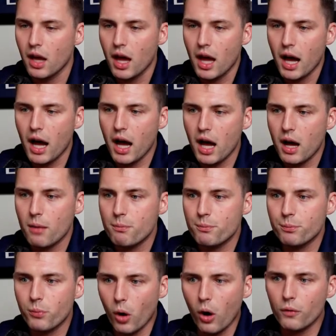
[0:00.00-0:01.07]
Um,
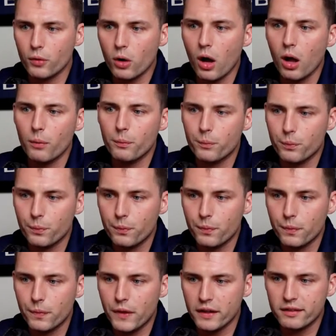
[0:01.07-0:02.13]
overall,
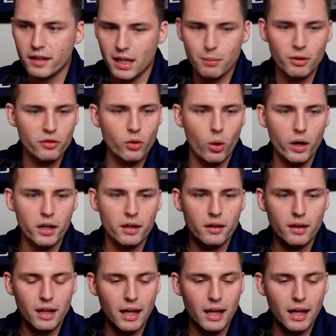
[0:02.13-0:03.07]
this team is going